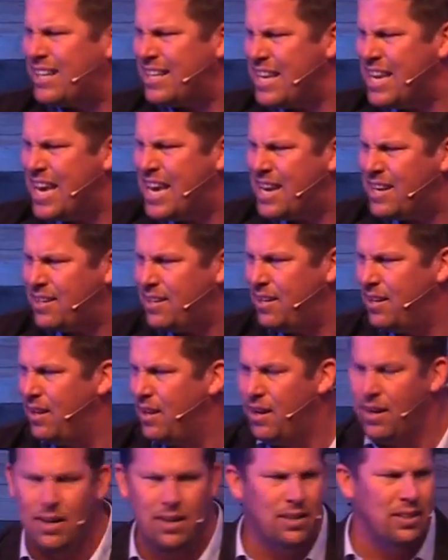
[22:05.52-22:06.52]
at the end,
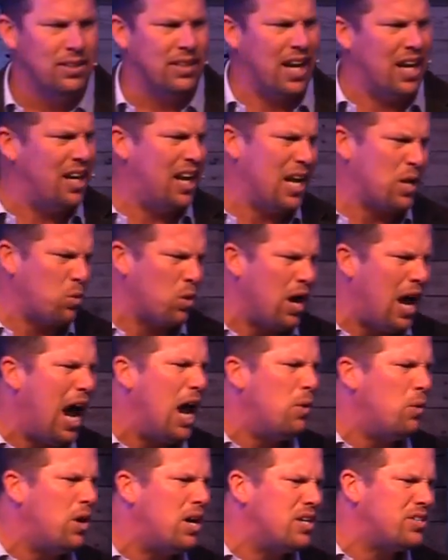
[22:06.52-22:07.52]
kind of like where
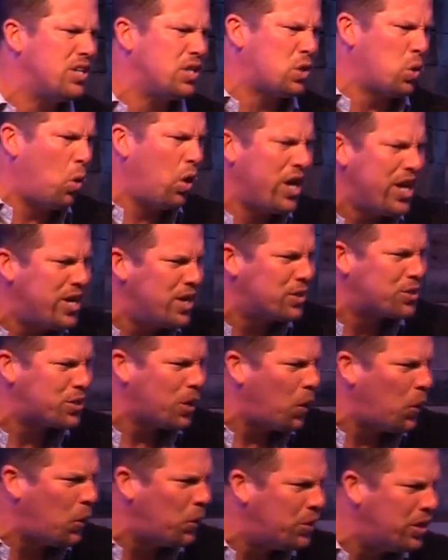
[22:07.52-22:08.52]
I was at 20 years
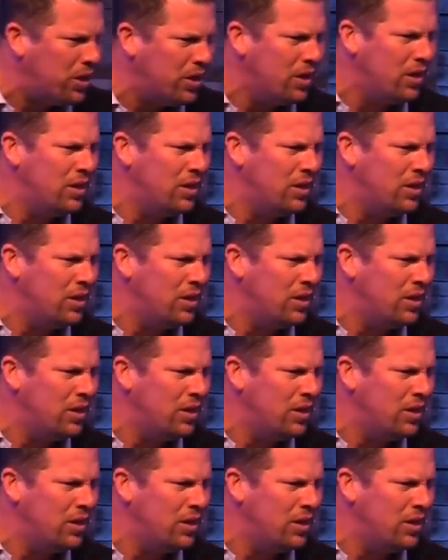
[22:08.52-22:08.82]
old.